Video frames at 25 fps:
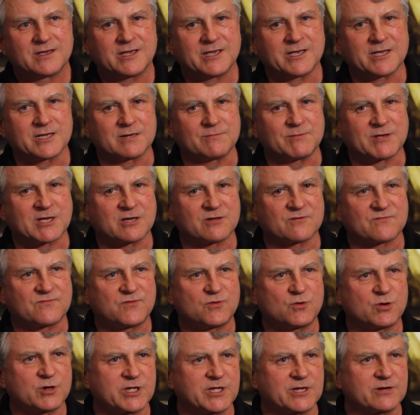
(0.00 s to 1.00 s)
And about
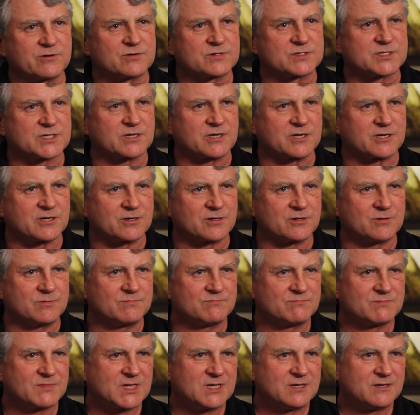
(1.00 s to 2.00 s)
four years ago,
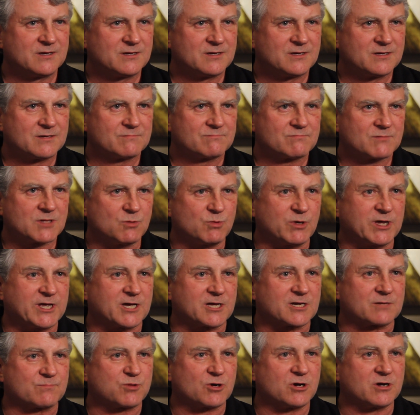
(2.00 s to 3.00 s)
we
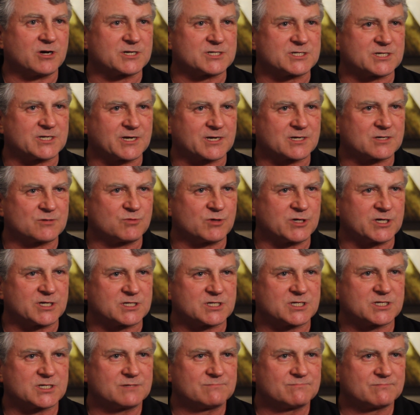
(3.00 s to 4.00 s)
had a project
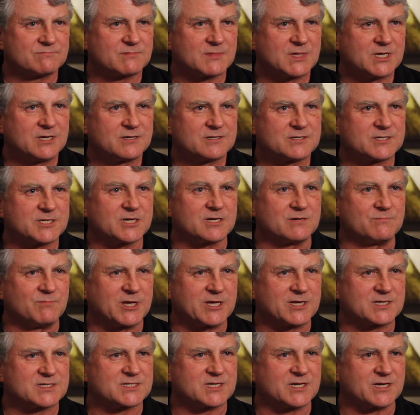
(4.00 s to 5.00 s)
which didn't
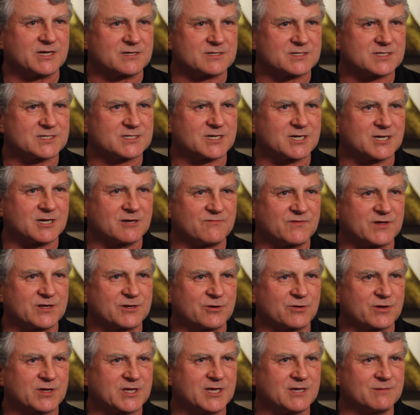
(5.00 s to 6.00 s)
make sense. A
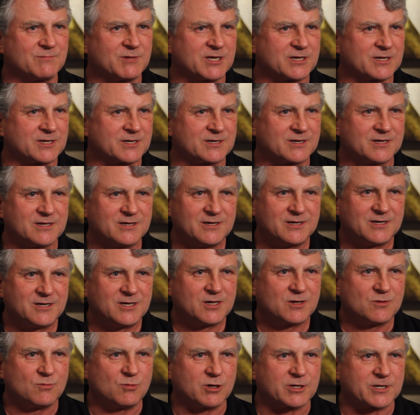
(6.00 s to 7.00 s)
vendor came in,
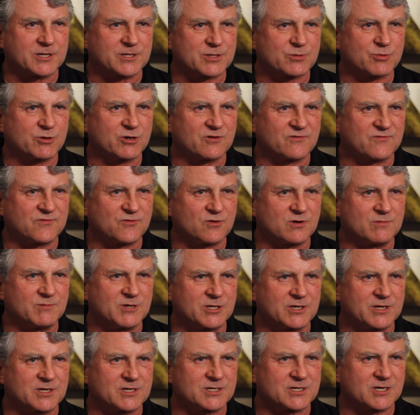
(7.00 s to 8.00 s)
wanted three or four
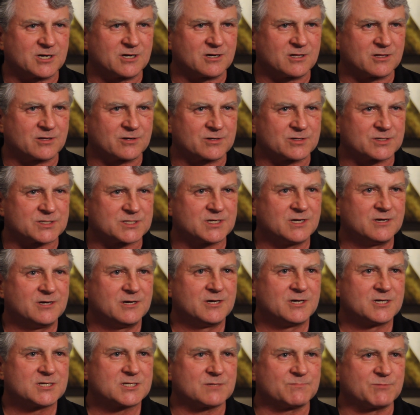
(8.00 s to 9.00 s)
million dollars
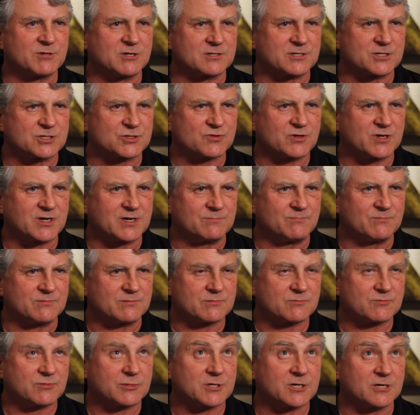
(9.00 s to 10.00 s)
to build a trade
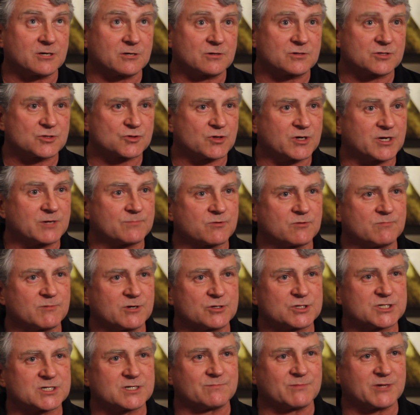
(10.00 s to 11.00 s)
uh, trade
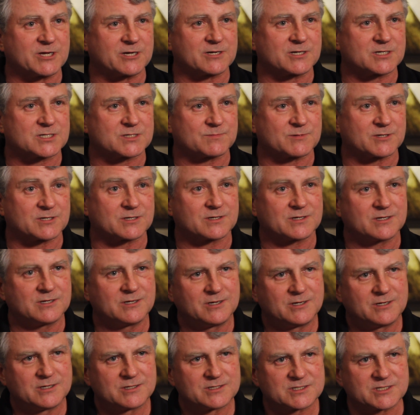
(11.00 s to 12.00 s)
promotion management
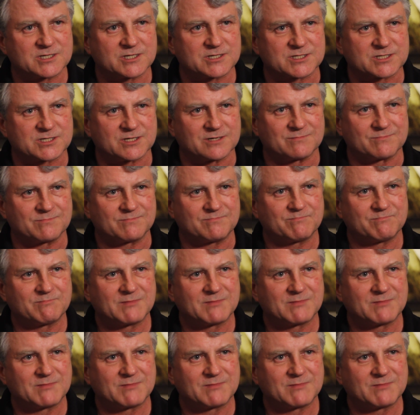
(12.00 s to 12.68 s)
system,